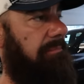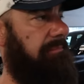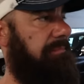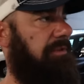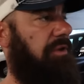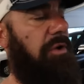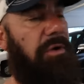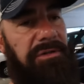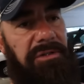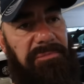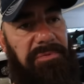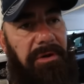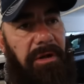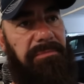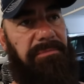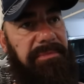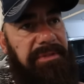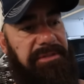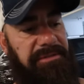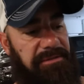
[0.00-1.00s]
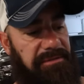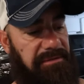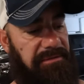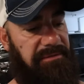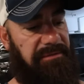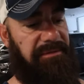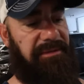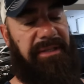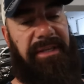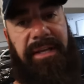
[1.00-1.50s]
The only problem is
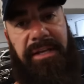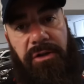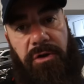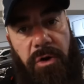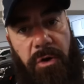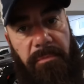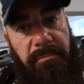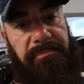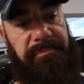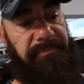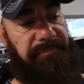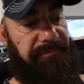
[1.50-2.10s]
getting home.